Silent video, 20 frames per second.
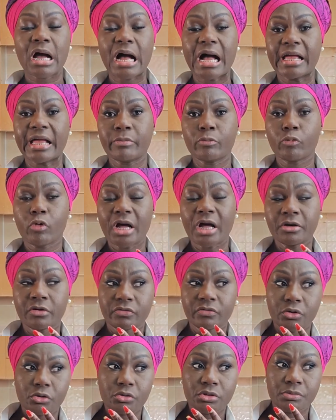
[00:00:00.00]
I am one
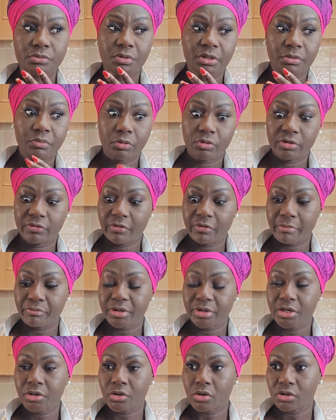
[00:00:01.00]
of those people, if I'm
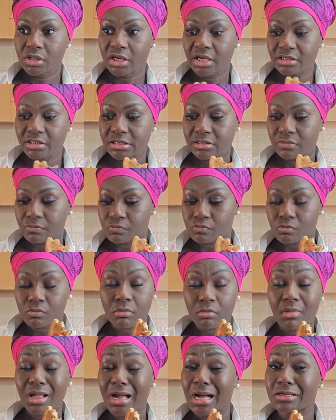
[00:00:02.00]
being honest,
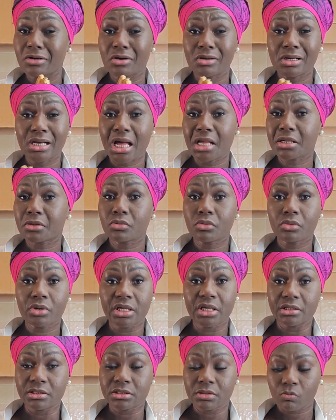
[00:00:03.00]
I don't like
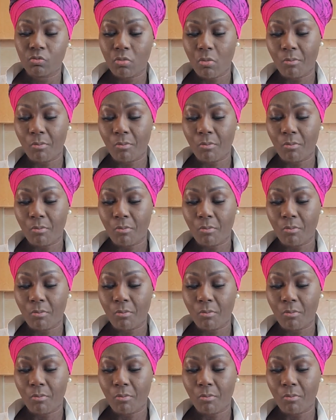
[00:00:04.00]
cookies.